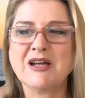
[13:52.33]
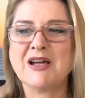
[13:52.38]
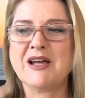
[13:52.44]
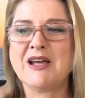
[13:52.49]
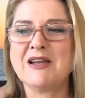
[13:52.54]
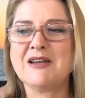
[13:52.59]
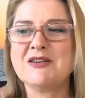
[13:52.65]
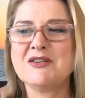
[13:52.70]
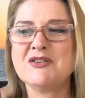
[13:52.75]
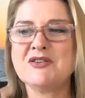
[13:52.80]

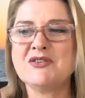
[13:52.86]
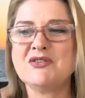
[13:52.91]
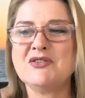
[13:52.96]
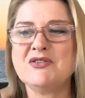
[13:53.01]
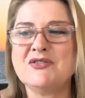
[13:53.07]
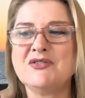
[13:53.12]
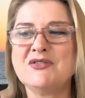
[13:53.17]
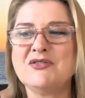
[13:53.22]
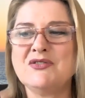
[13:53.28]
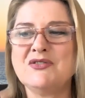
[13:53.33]
and
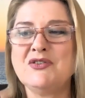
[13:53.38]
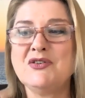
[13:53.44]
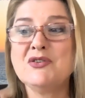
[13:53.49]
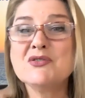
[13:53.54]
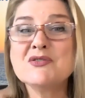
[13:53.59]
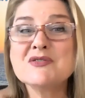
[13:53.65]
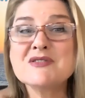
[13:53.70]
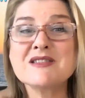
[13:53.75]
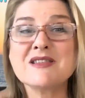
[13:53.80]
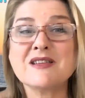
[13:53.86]

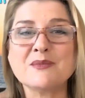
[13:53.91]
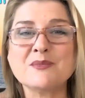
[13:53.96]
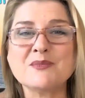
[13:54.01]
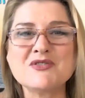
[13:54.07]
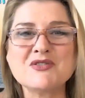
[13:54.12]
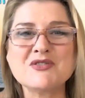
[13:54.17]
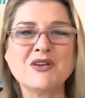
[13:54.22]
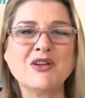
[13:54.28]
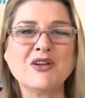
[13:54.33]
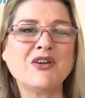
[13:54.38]
use them
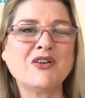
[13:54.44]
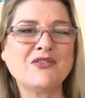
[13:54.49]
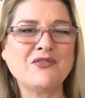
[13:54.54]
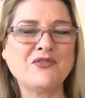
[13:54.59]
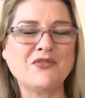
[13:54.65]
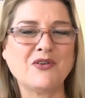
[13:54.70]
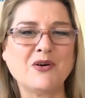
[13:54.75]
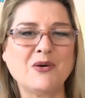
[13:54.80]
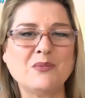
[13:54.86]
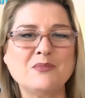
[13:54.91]
to learn
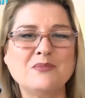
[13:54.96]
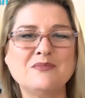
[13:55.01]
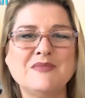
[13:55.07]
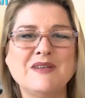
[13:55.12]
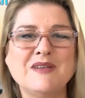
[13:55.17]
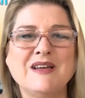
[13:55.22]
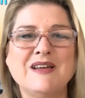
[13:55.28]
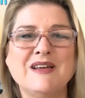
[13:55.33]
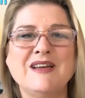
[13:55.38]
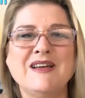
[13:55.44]
from
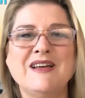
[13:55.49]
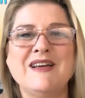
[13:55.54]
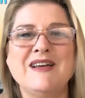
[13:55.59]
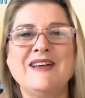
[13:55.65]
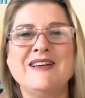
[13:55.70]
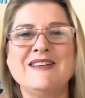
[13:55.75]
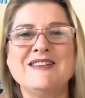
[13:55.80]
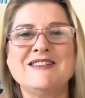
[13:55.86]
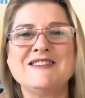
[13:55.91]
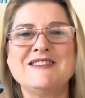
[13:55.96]

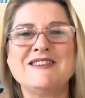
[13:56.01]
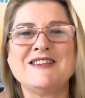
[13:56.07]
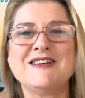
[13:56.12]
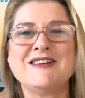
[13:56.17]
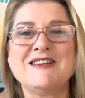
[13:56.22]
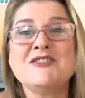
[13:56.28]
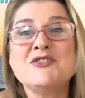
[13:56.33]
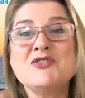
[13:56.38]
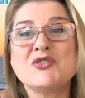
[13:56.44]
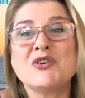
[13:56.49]
and
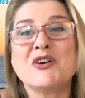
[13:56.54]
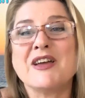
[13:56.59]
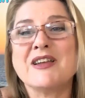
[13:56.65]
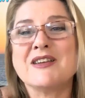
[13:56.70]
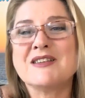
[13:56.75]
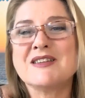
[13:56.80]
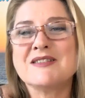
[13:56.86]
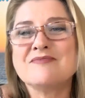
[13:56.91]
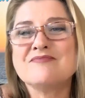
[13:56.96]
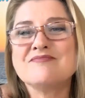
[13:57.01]
uh, enjoy
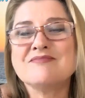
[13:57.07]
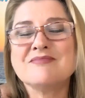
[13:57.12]
it?